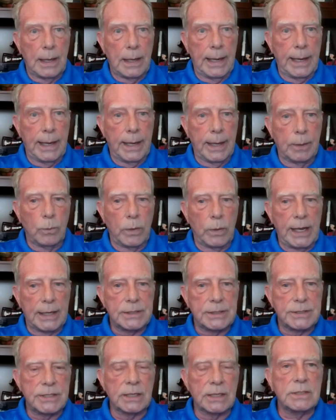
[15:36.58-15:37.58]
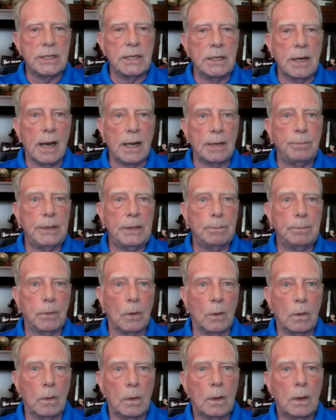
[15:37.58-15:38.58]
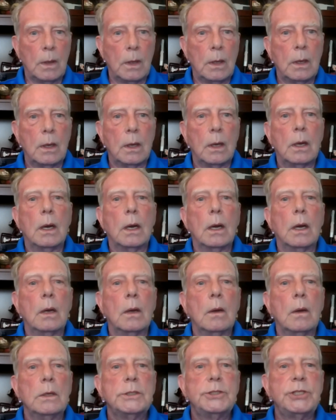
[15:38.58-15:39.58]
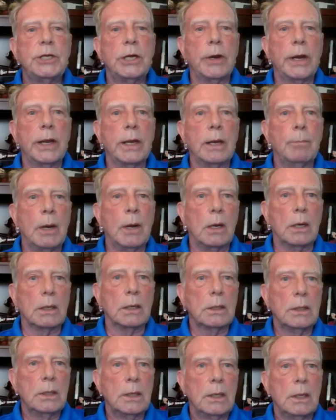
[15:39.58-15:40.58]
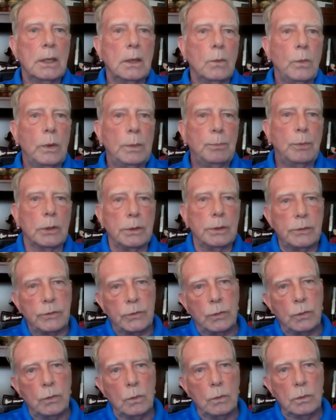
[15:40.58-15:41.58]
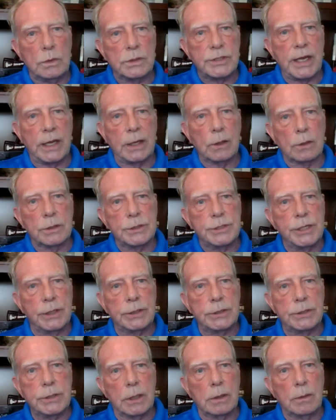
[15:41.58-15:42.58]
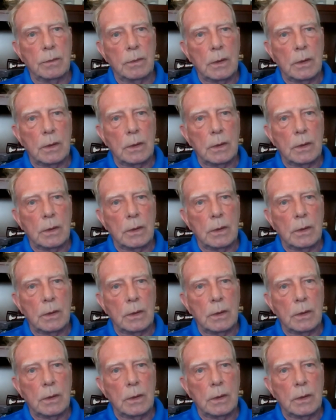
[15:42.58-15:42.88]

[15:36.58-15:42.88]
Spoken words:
And we had 69 people sharing a bunk. We put three sailors into